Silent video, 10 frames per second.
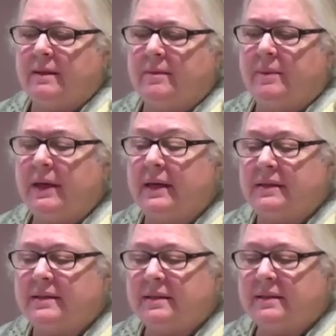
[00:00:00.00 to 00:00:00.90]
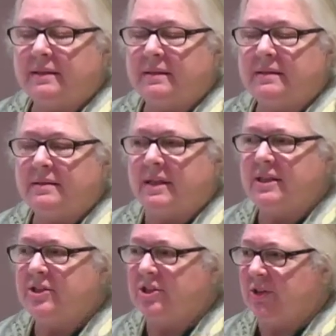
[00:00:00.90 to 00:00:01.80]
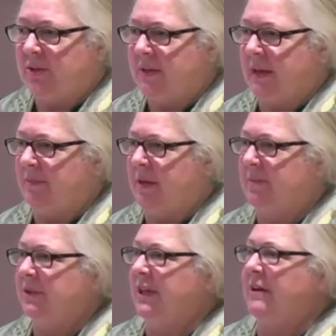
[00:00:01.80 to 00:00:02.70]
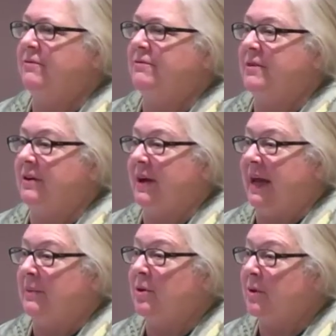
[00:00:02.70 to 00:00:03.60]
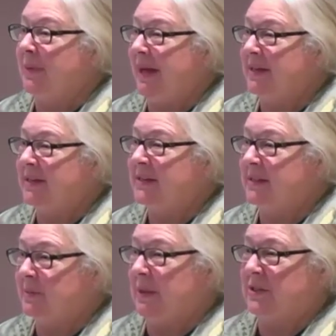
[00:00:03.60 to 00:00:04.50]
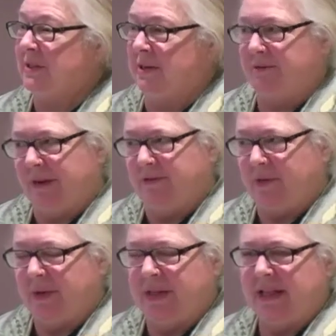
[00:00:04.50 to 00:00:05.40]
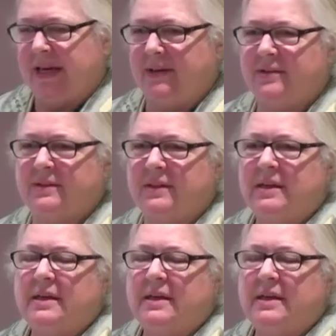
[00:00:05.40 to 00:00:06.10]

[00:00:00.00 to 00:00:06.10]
But studies show that people love their animal companions, especially their favorite one in the house.